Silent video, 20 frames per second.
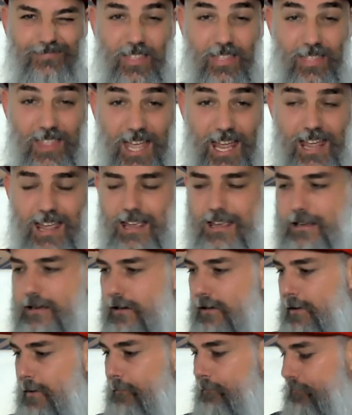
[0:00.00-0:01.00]
there.
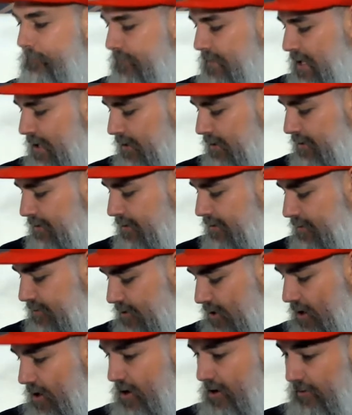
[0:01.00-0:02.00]

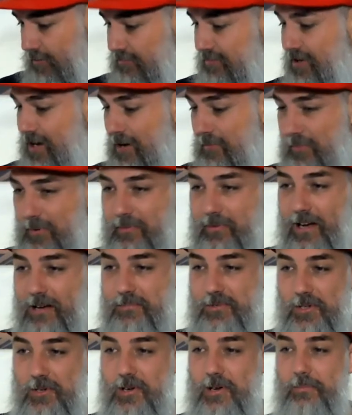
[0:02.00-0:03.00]
So
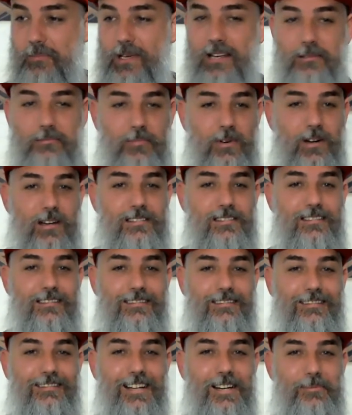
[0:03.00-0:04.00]
I'm suitably impressed,
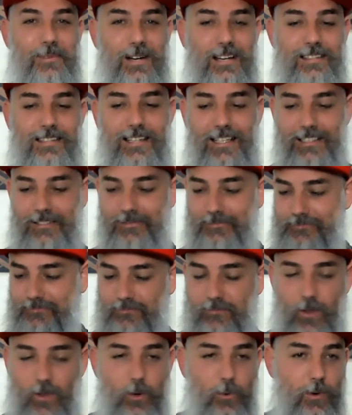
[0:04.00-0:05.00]
I must say.
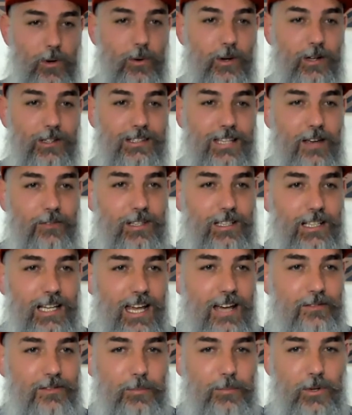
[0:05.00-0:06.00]
We will definitely
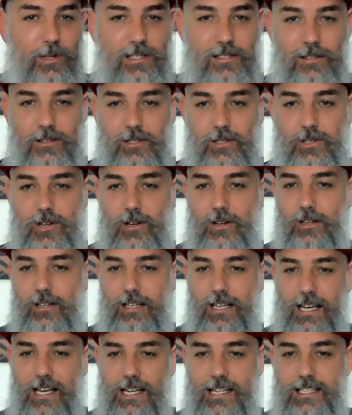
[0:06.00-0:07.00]
have the boys on the show,
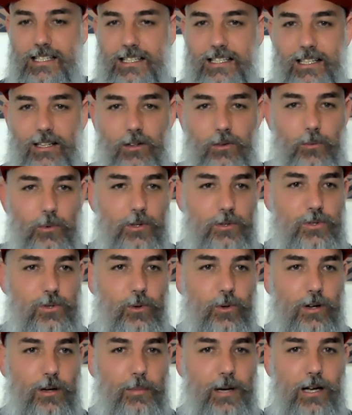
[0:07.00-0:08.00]
and we'll
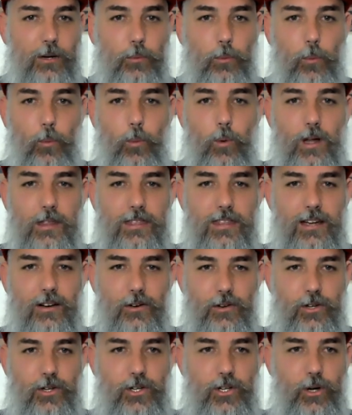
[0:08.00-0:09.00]
talk about what
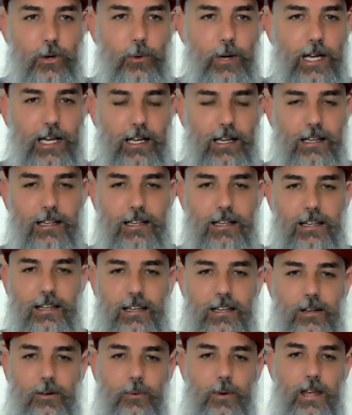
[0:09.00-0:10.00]
they're doing,
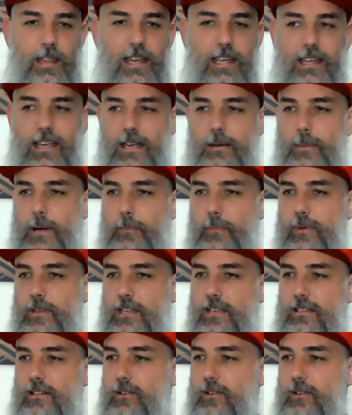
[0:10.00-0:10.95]
where they came up with these